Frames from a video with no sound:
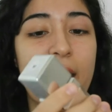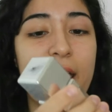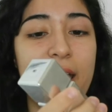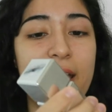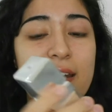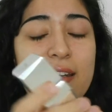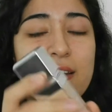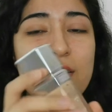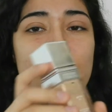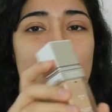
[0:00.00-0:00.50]

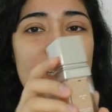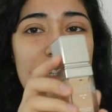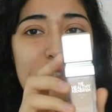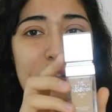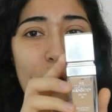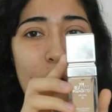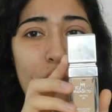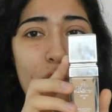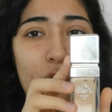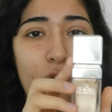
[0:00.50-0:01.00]
and
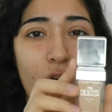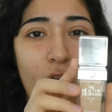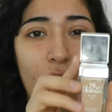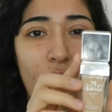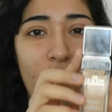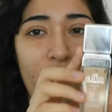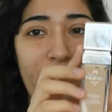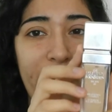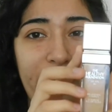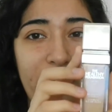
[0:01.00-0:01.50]
just
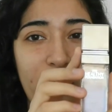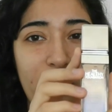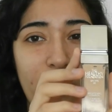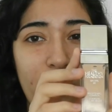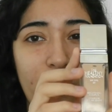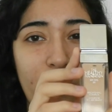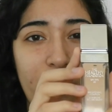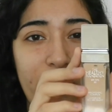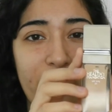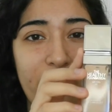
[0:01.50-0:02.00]
overall
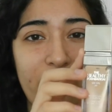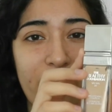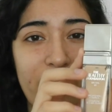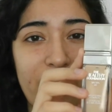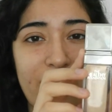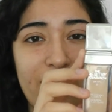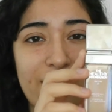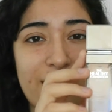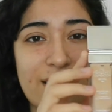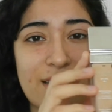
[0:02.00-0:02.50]
the look
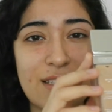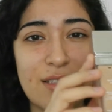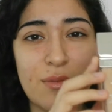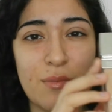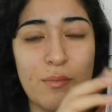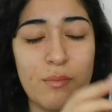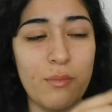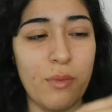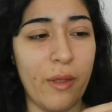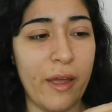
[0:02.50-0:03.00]
of it
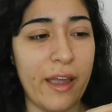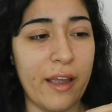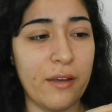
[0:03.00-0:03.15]
is